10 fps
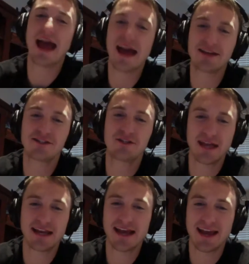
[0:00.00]
as you, you
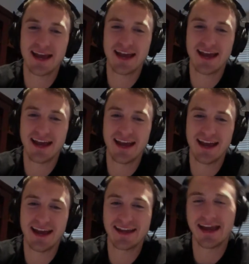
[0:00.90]
get,
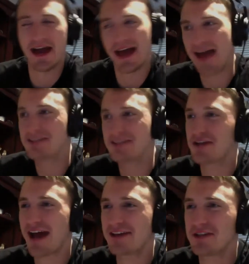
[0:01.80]
yeah, as you
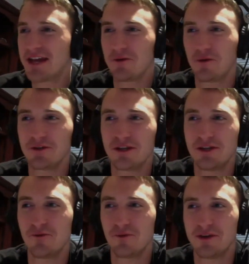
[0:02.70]
as you get older, you
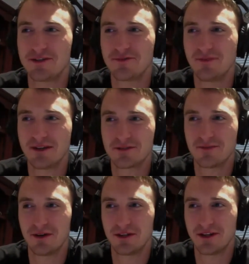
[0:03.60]
don't worry too much
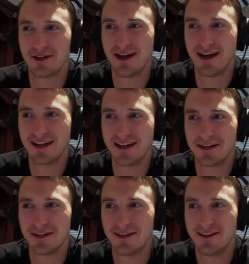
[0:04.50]
about your uh,
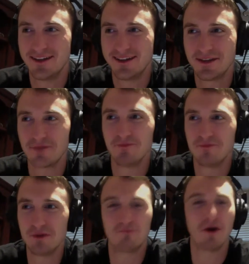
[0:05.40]
your your
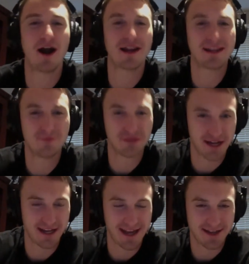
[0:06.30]
your body image, I
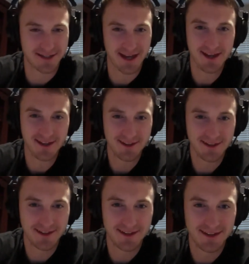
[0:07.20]
guess, eh?
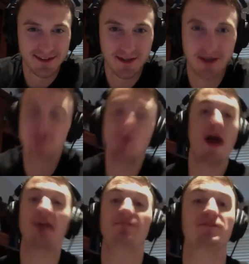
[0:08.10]
You
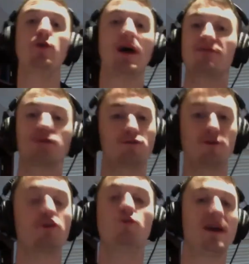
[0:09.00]
have you have no
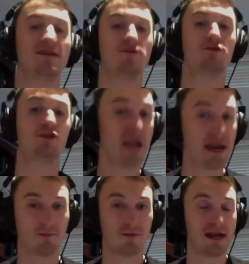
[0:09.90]
you have no
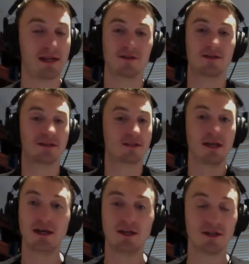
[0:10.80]
shame, right? You're just
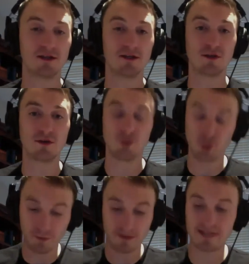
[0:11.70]

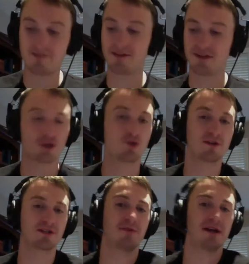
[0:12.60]
you believe in the true
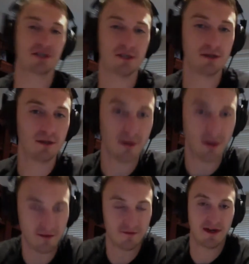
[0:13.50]
expression
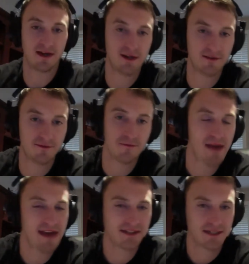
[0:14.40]
of uh, of
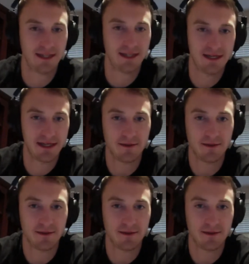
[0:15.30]
masculinity.